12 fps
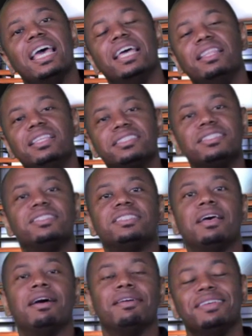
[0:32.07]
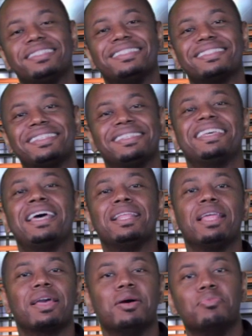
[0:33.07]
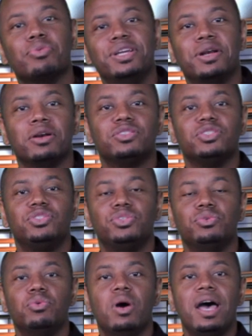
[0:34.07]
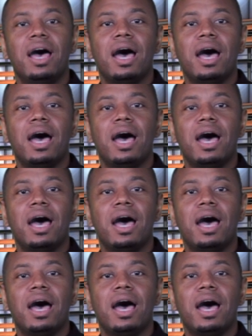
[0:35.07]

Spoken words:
and this is kind of like a precursor to